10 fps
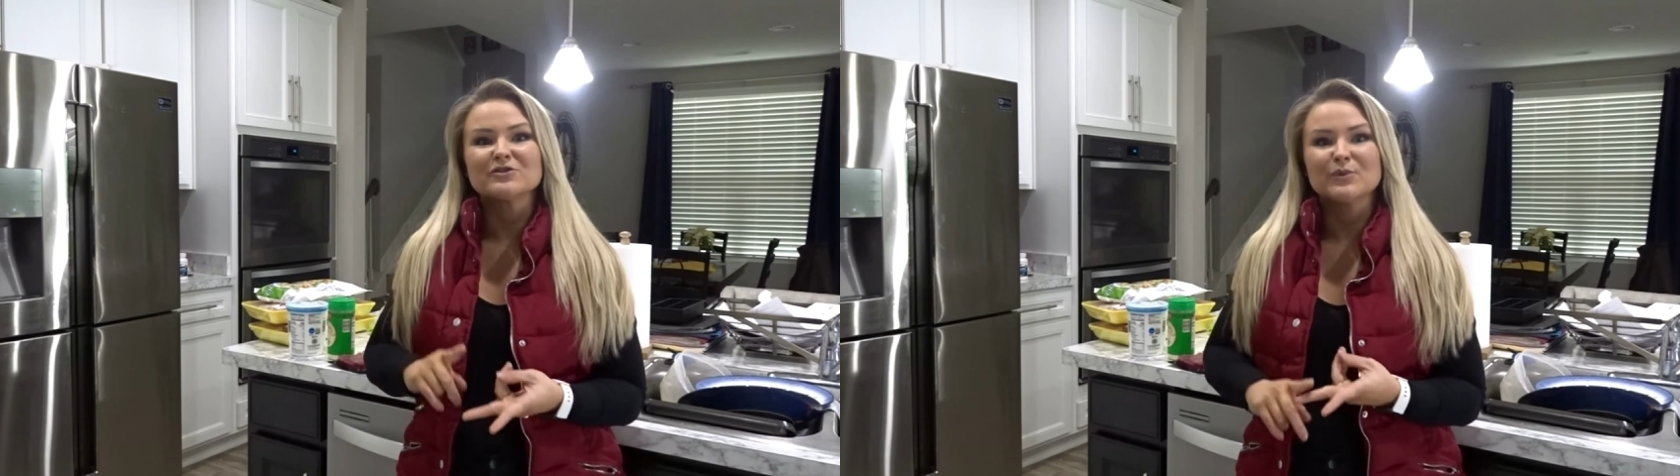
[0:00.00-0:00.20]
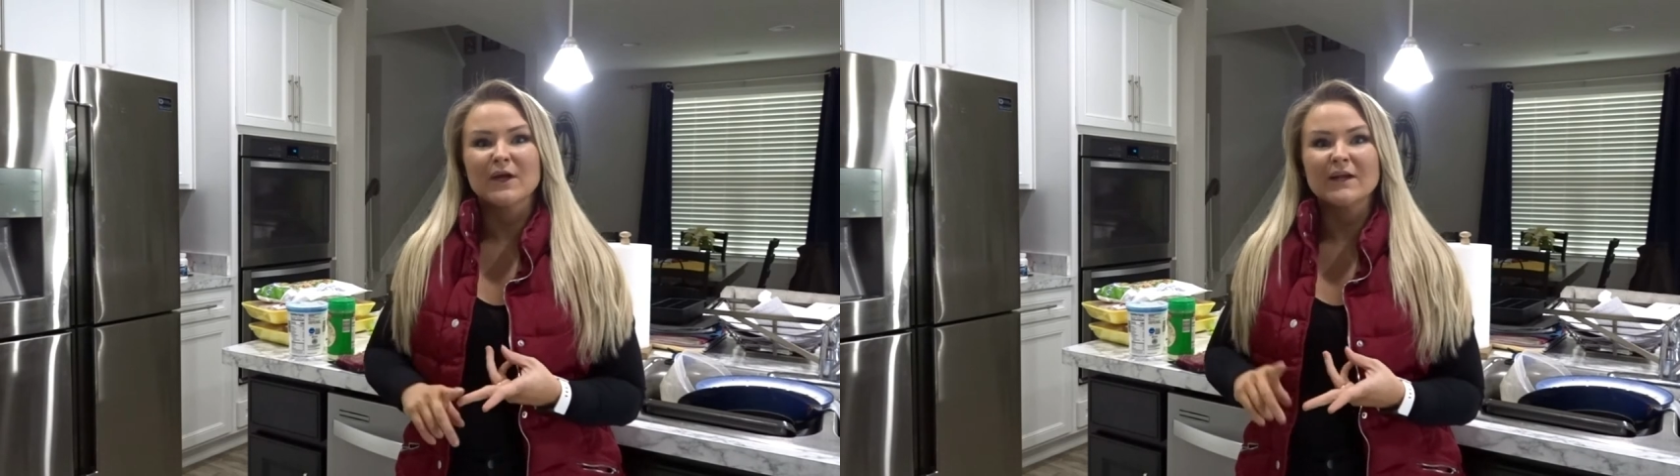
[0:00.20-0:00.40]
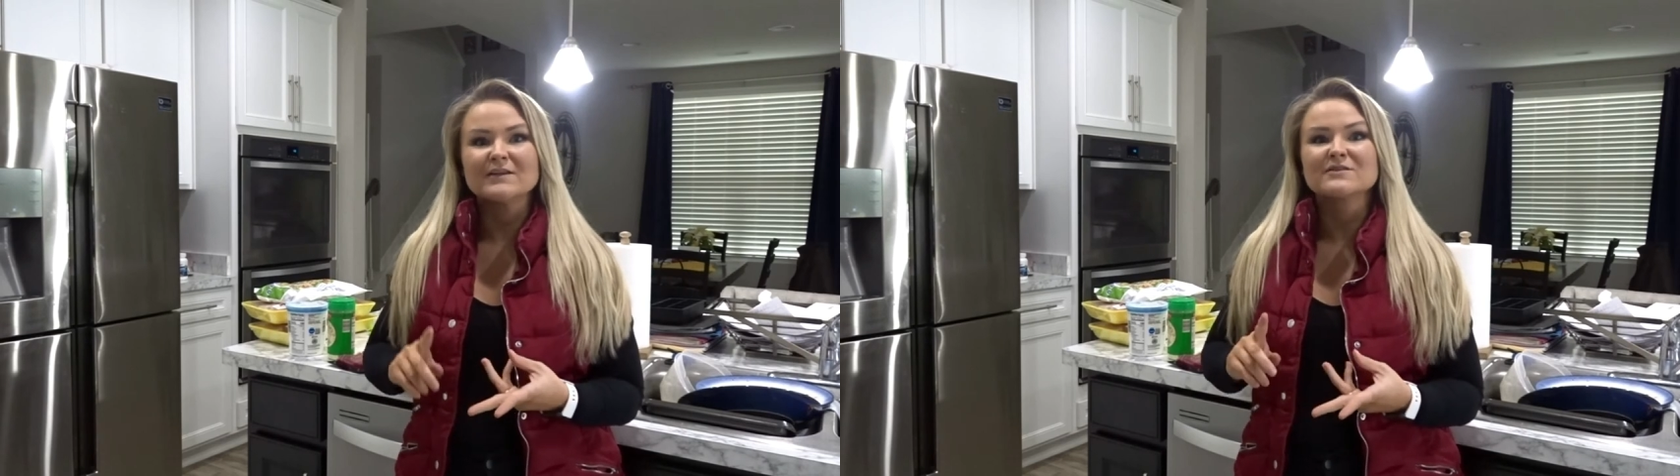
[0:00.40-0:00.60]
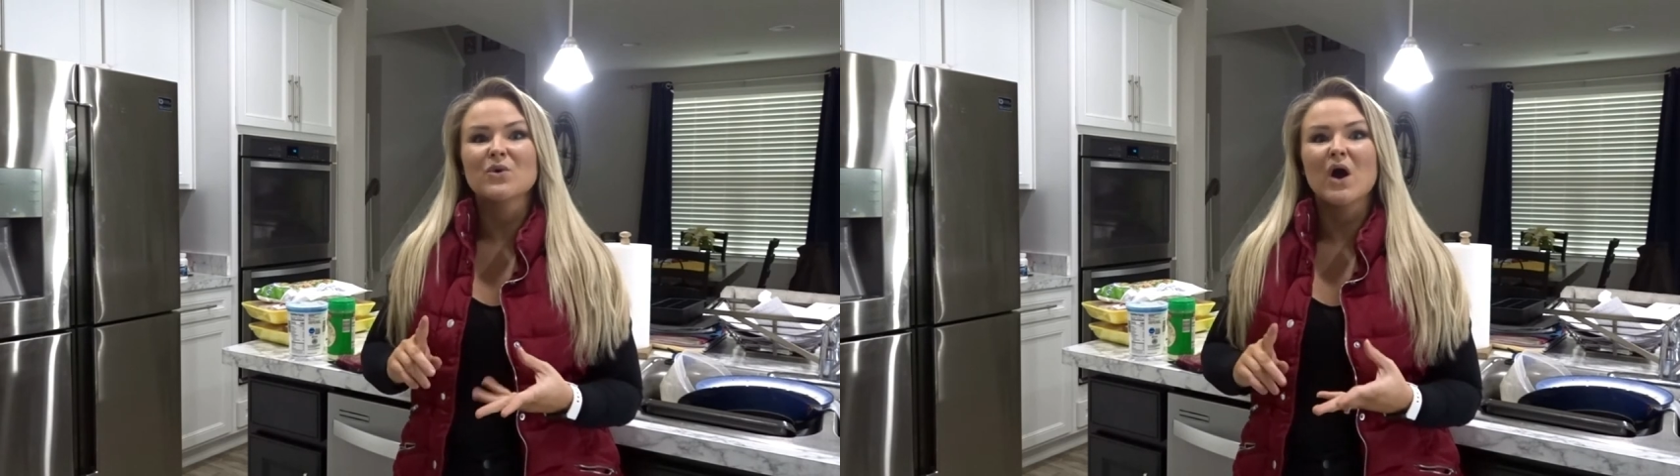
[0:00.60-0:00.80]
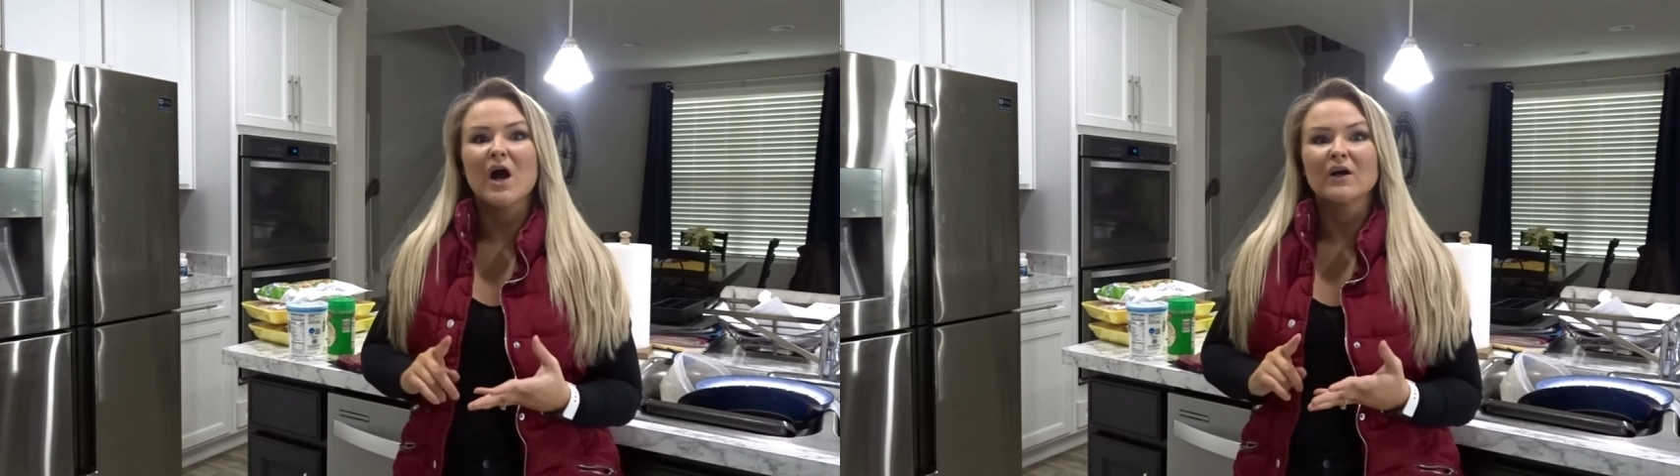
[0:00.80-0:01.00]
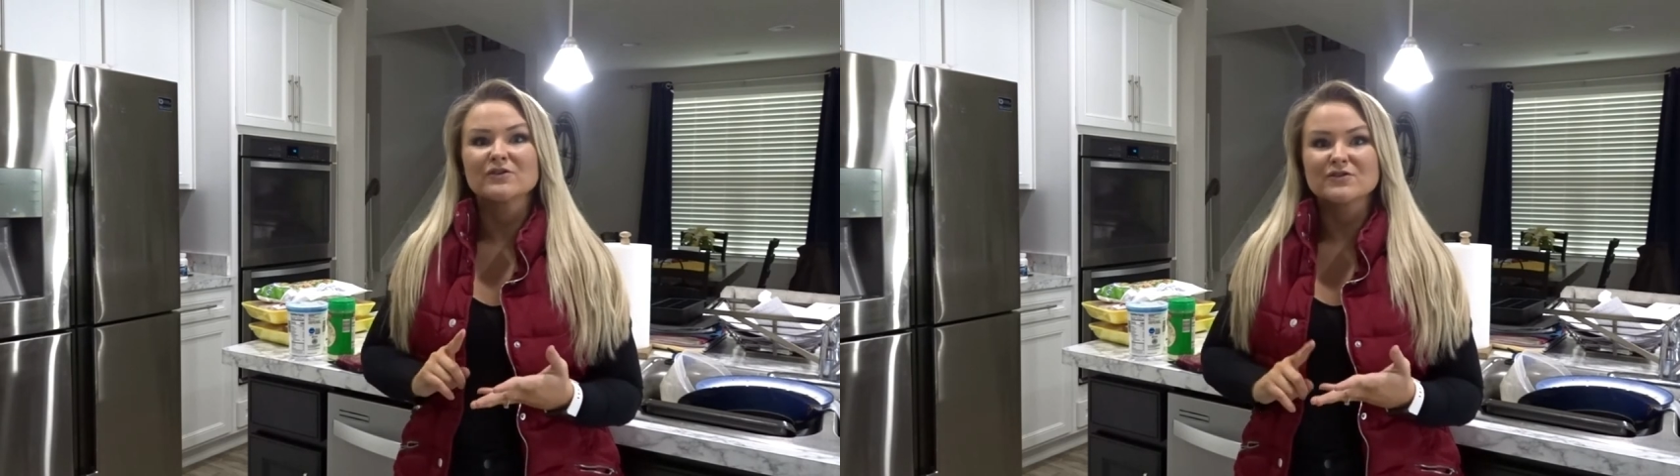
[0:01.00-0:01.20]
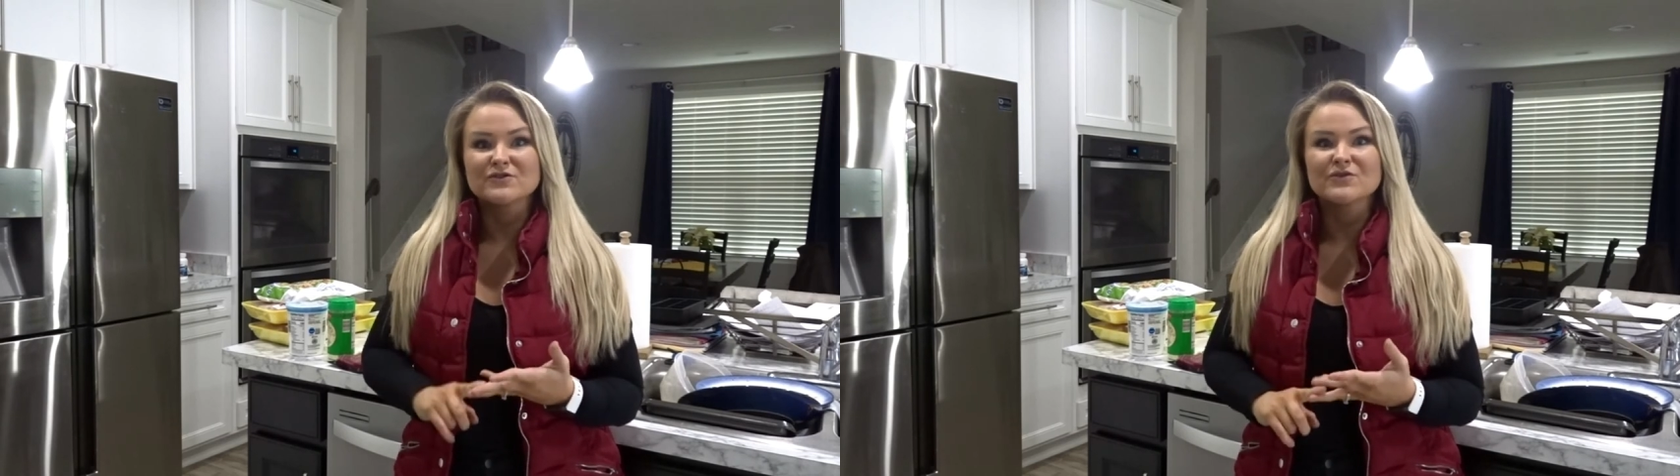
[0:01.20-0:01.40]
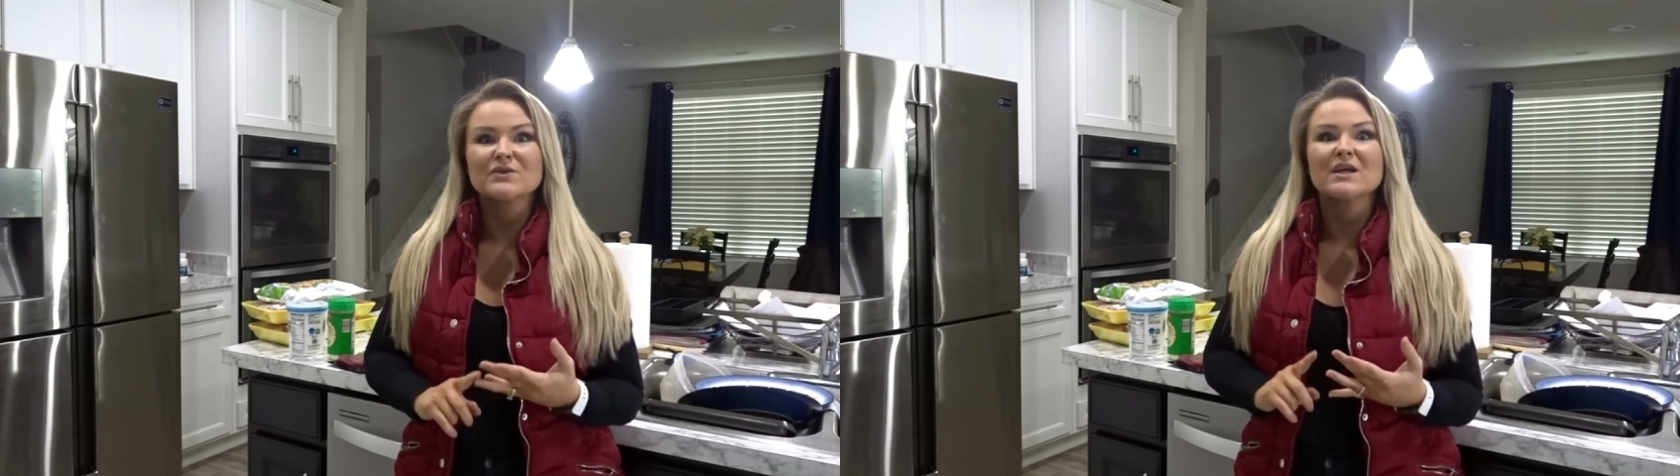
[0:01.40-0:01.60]
spaghetti squash,
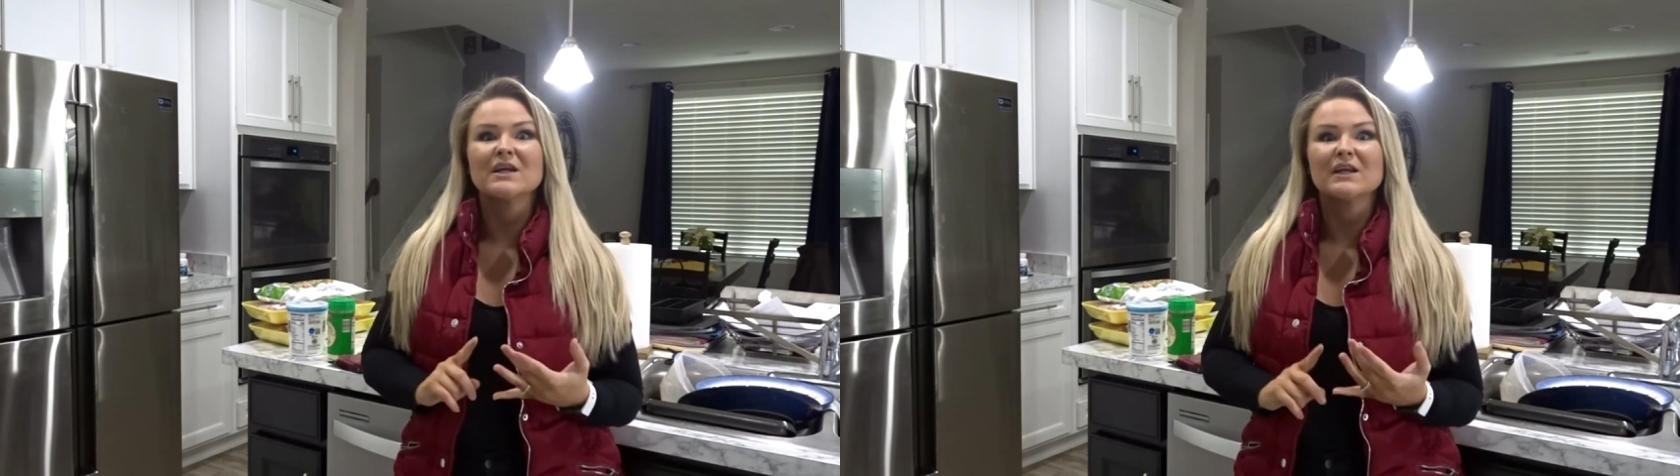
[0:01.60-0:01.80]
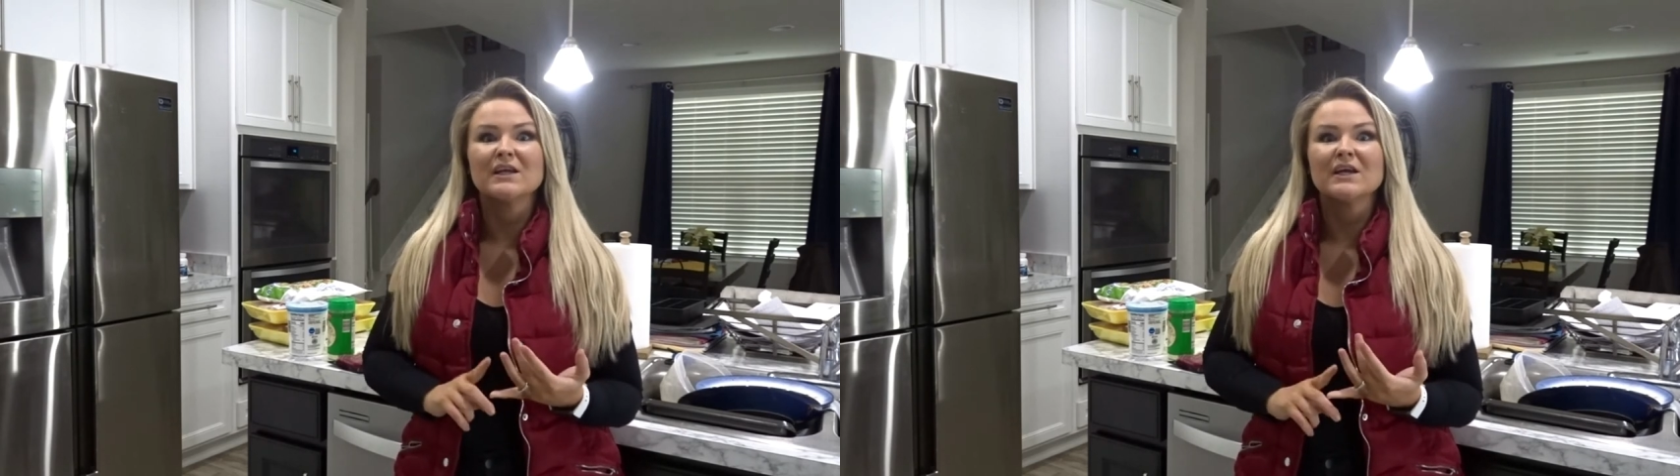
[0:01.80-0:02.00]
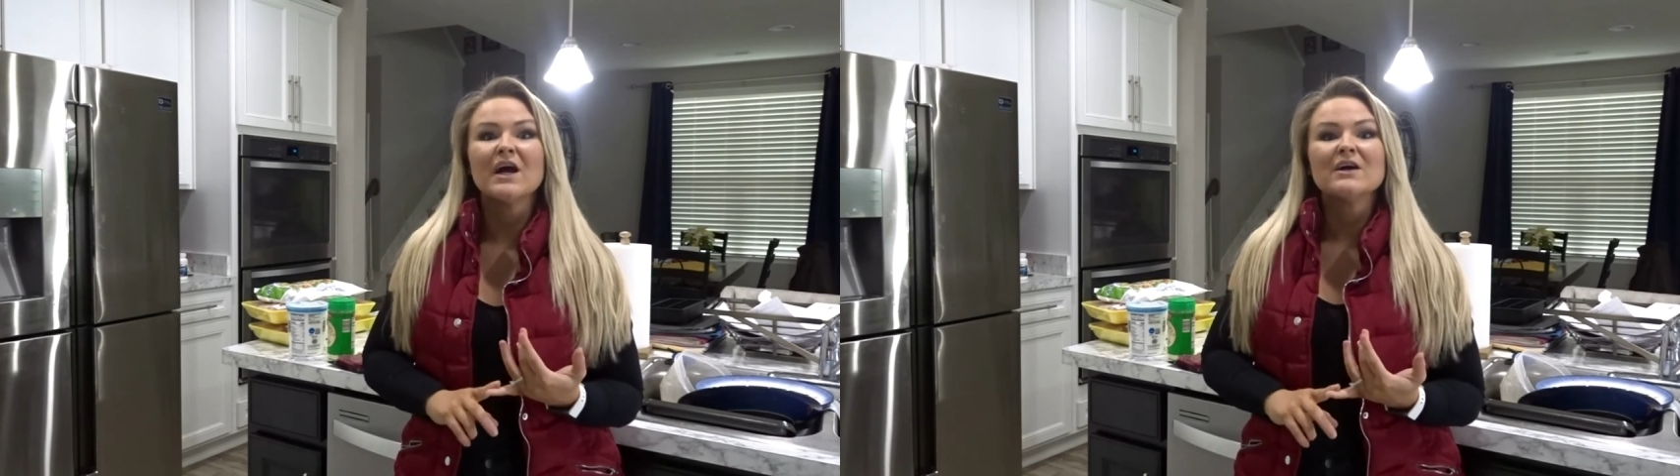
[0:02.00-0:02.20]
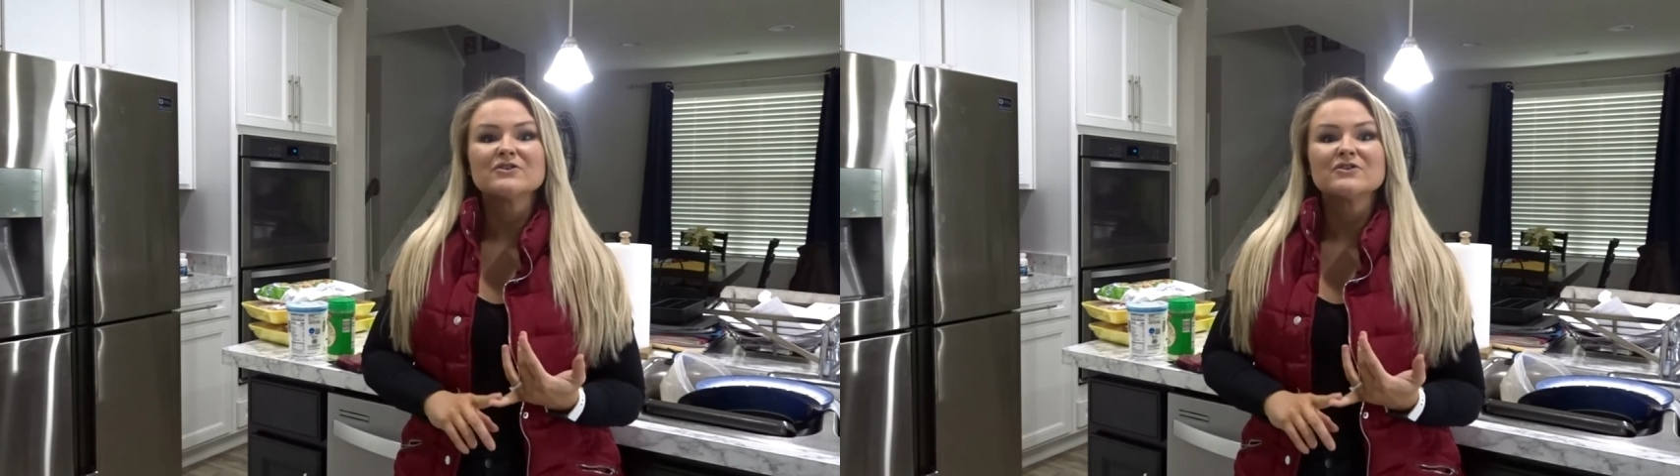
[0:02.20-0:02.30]
zucchini,